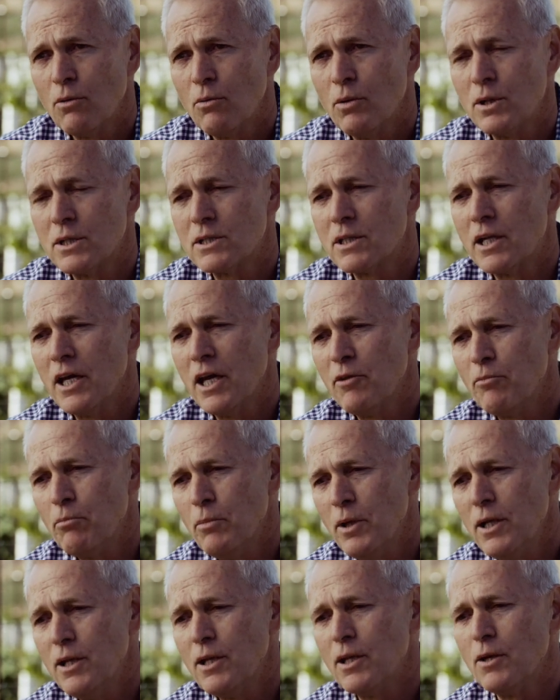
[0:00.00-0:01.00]
which gave
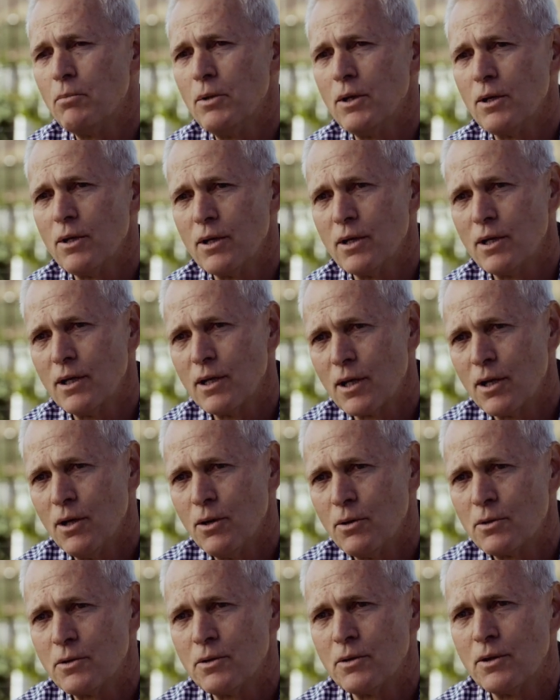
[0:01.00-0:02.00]
me the ability to
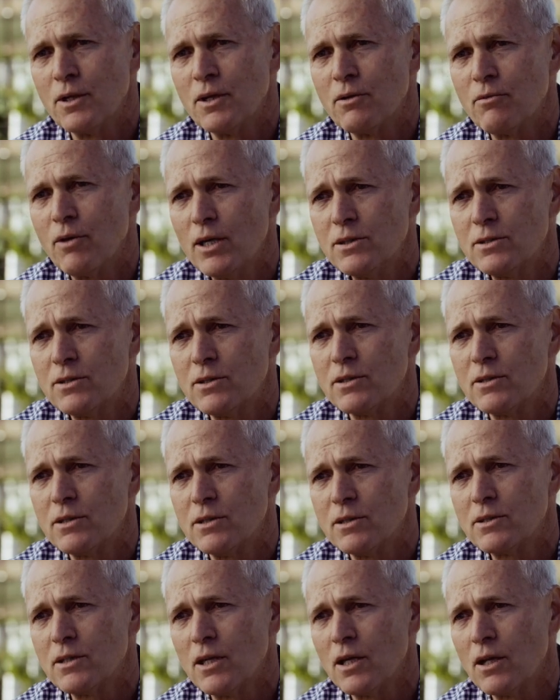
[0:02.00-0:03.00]
go to the
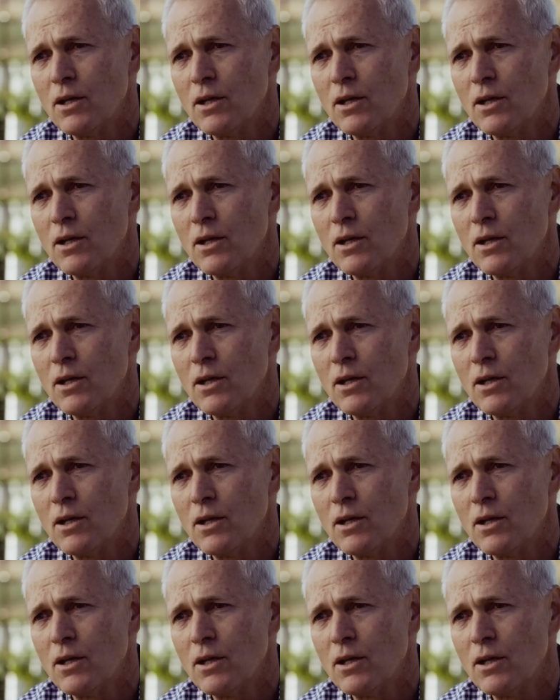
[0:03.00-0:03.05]
investors and